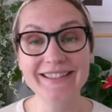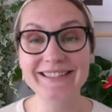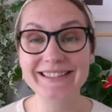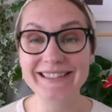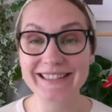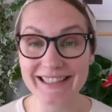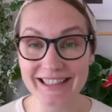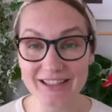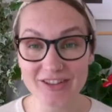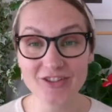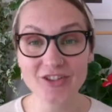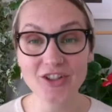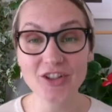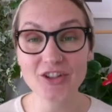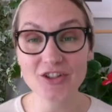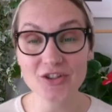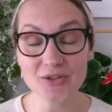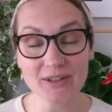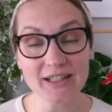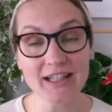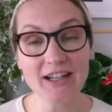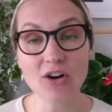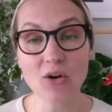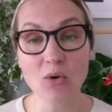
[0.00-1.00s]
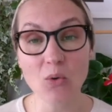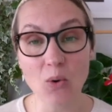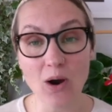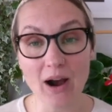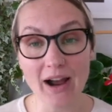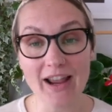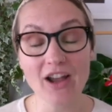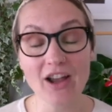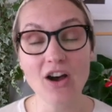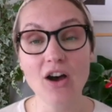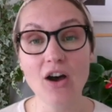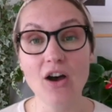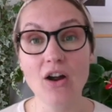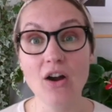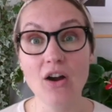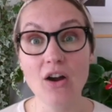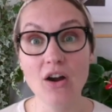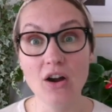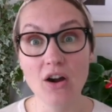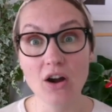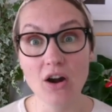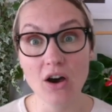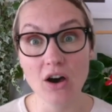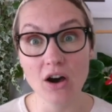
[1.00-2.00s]
it does require a
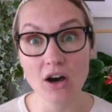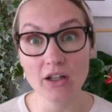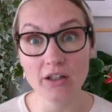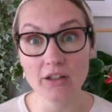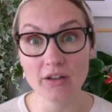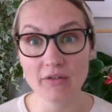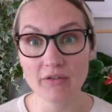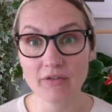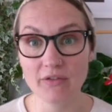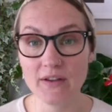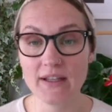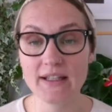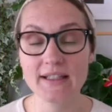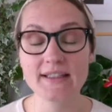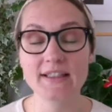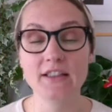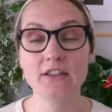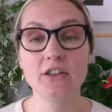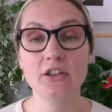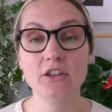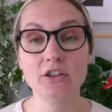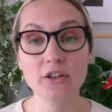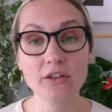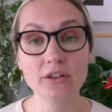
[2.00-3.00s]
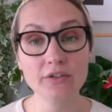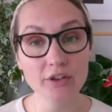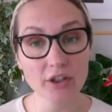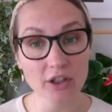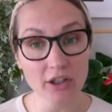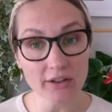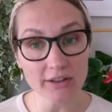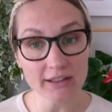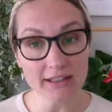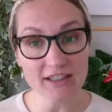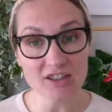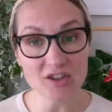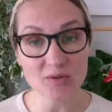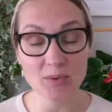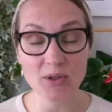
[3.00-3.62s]
lot of faith and a lot of courage,